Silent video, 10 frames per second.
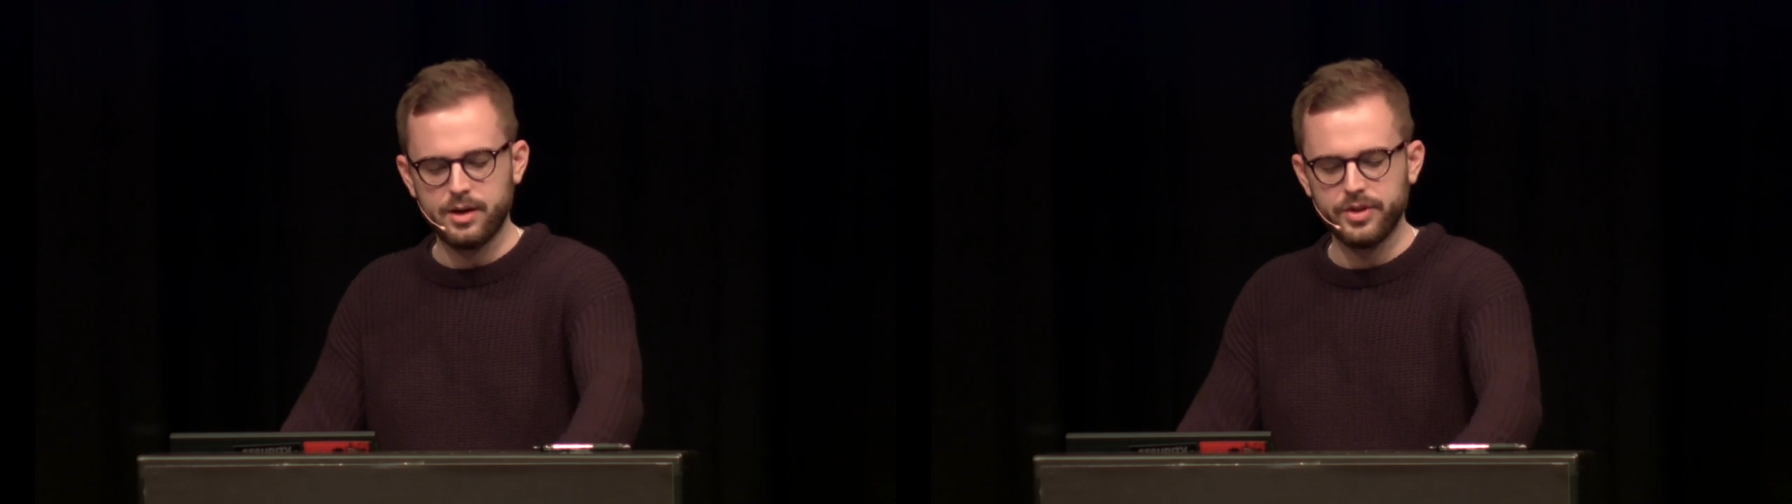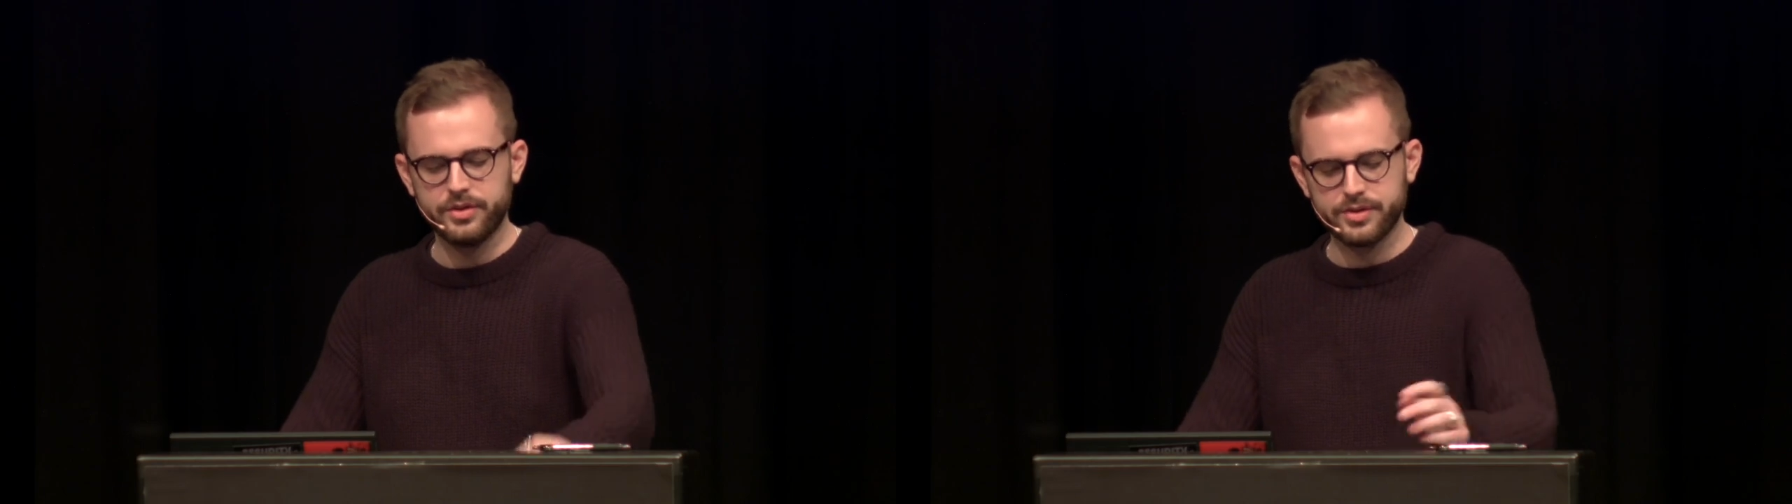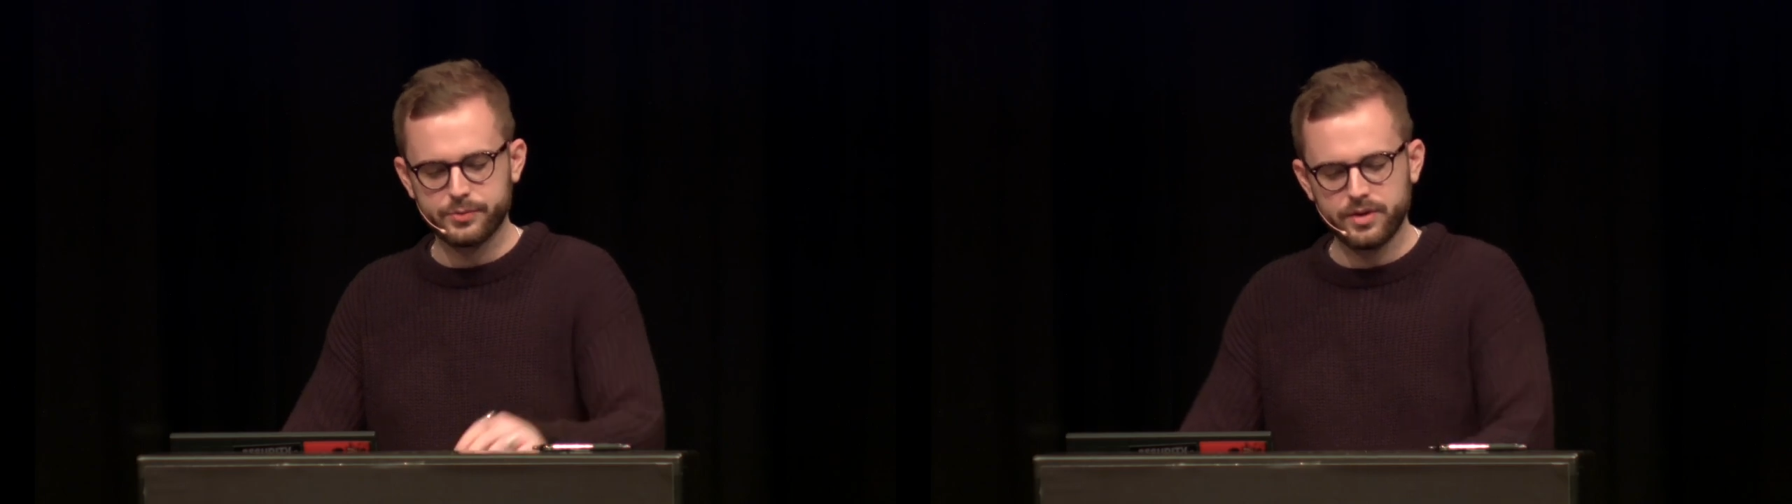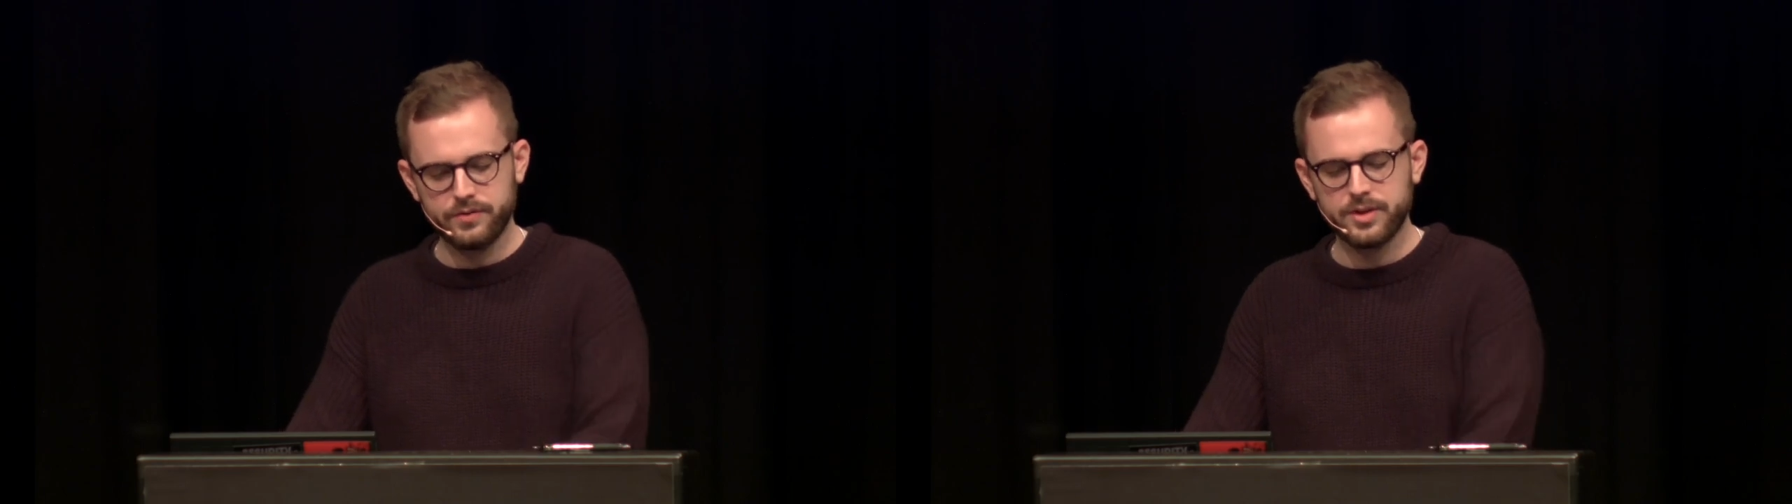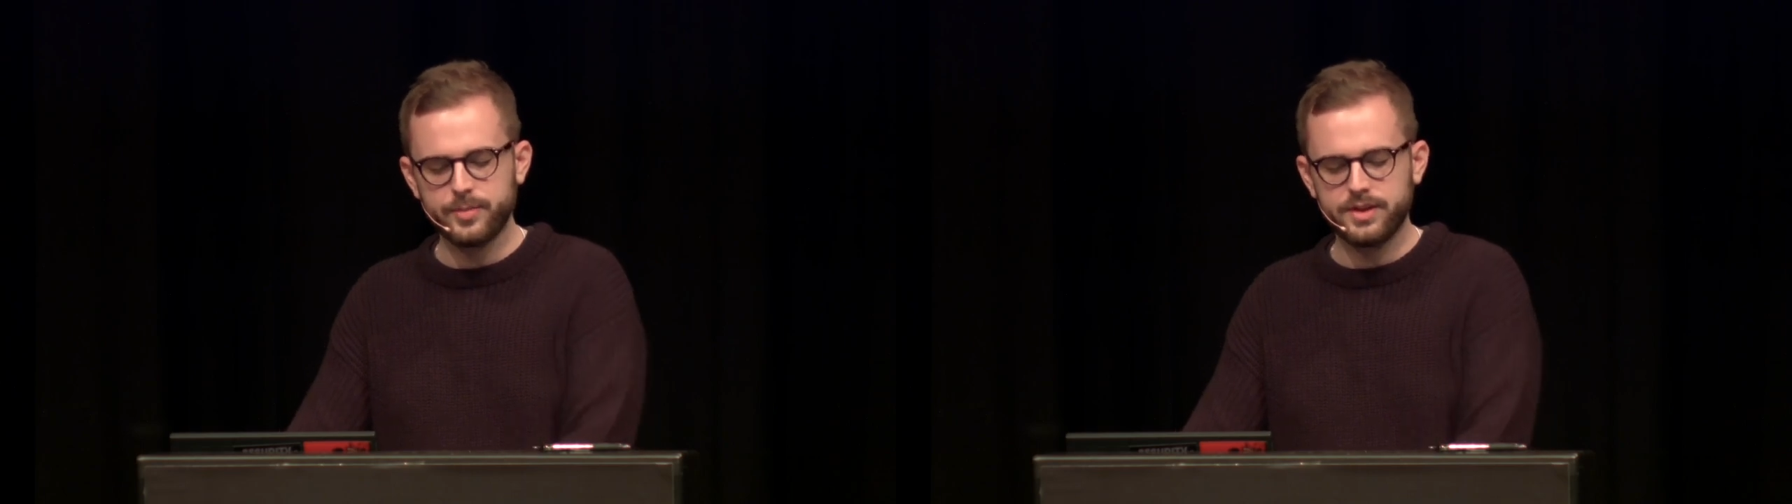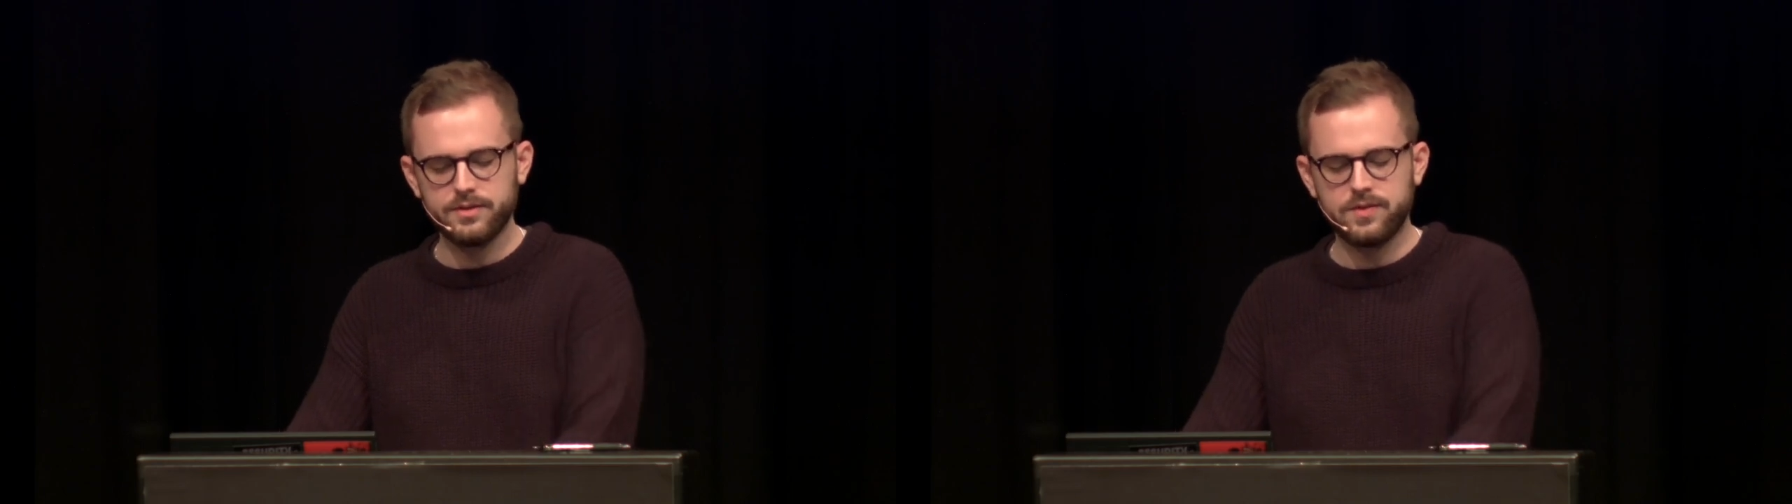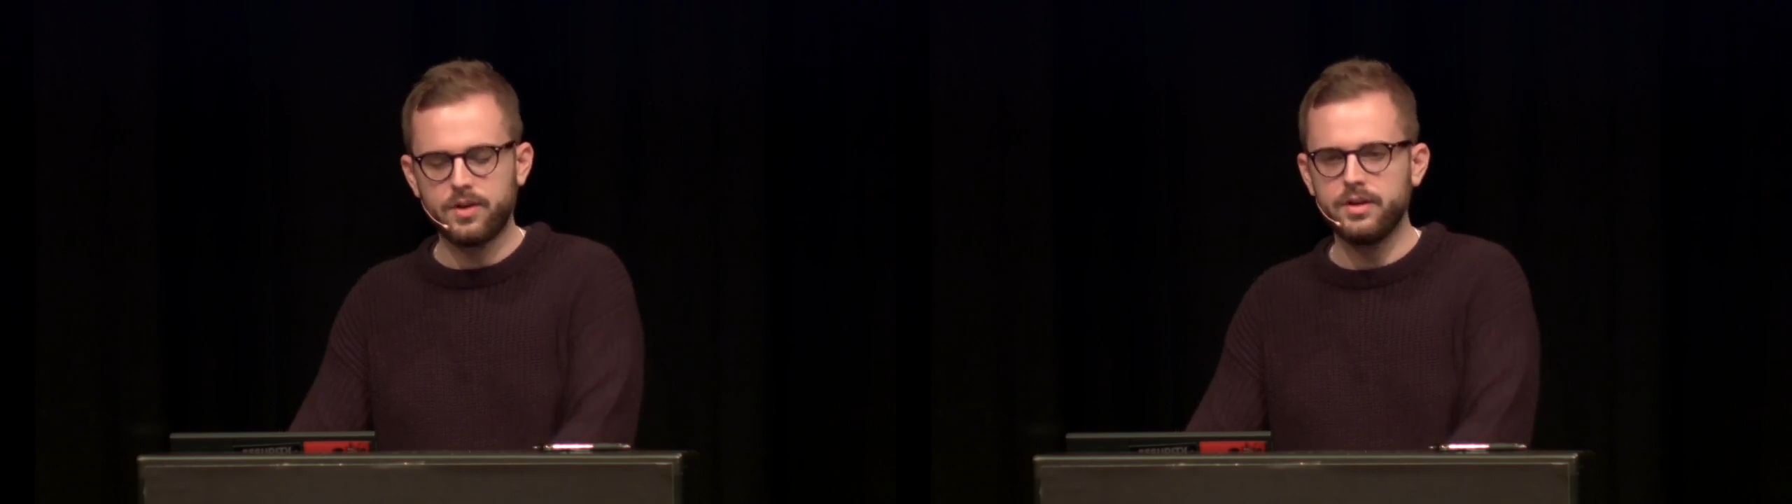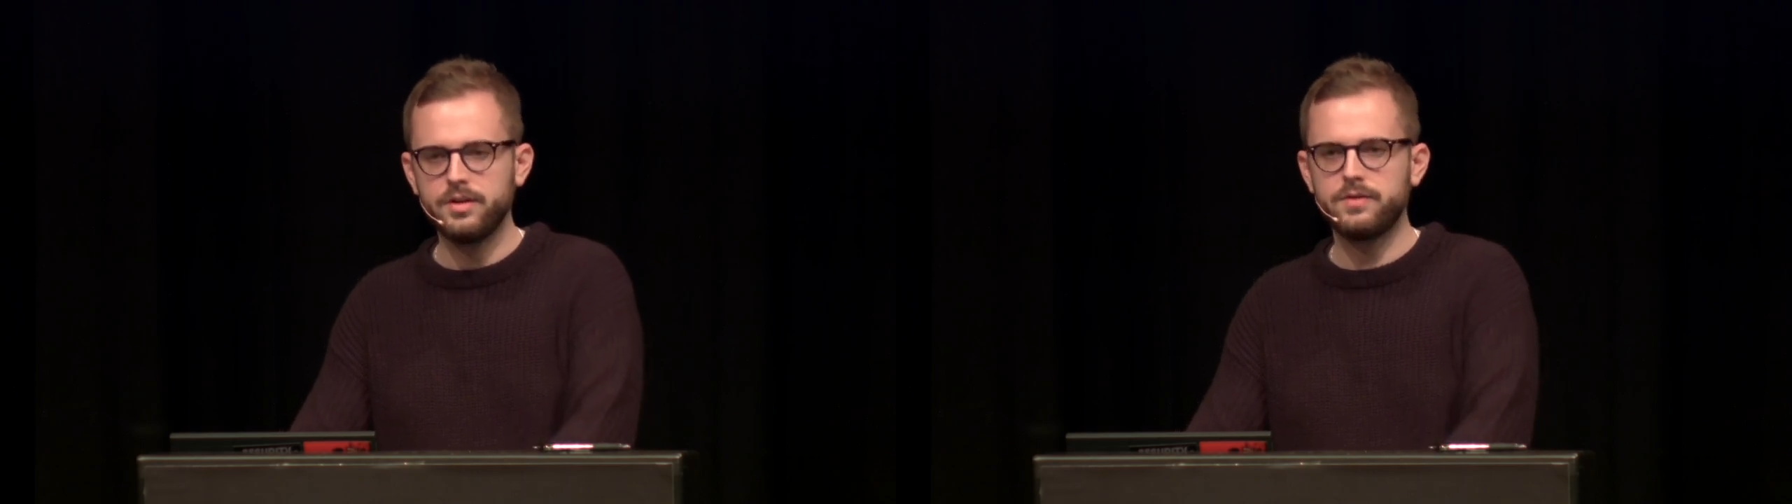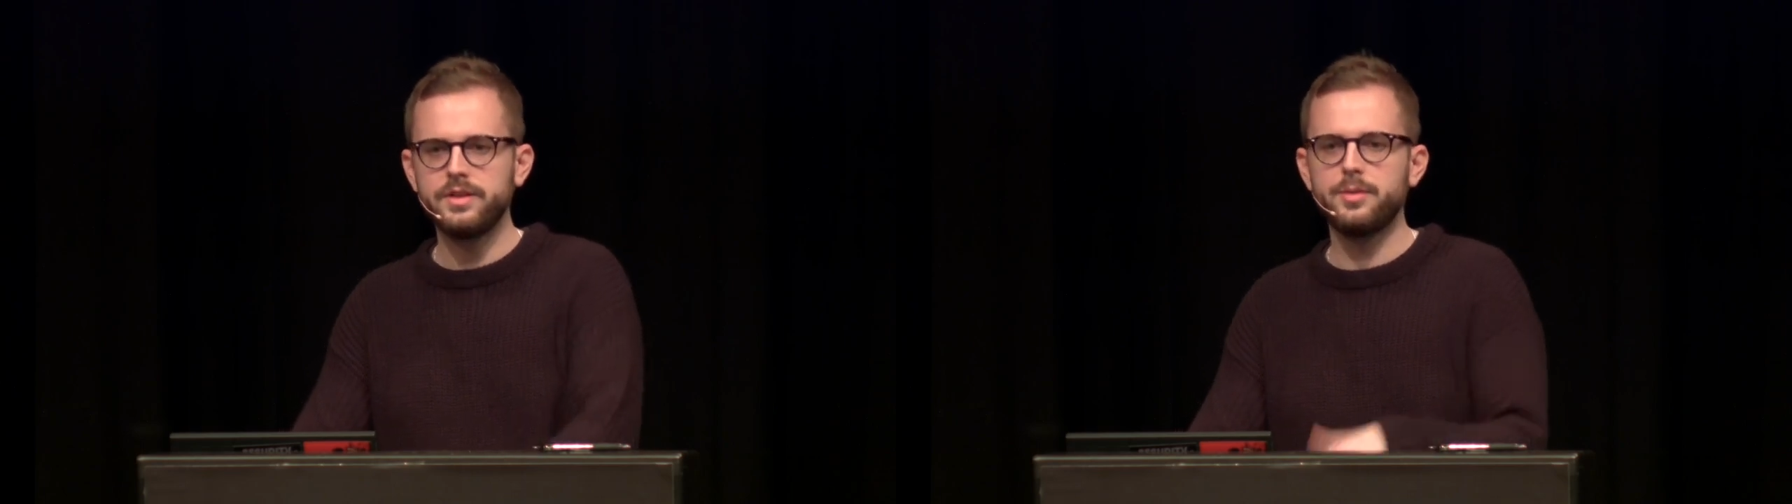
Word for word: However, there is one fundamental flaw